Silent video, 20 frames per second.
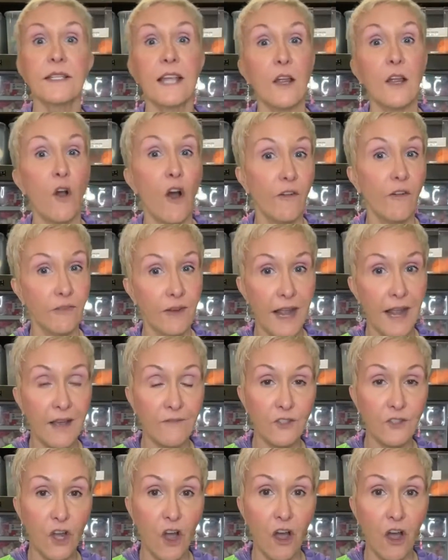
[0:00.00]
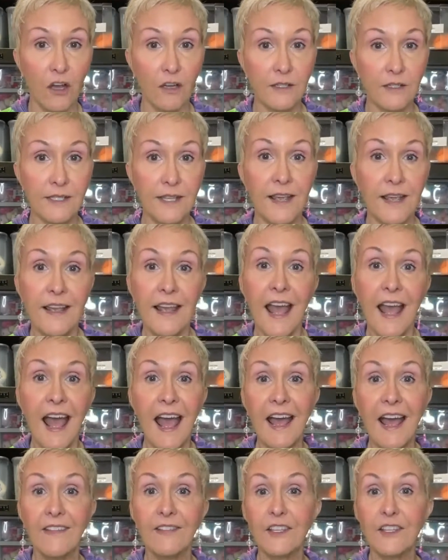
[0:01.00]
they often have dogs.
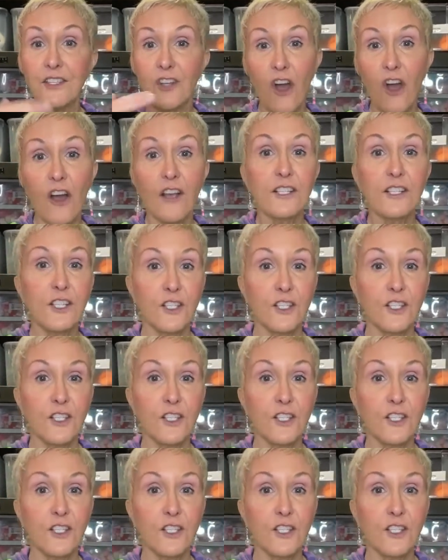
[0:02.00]
And the dogs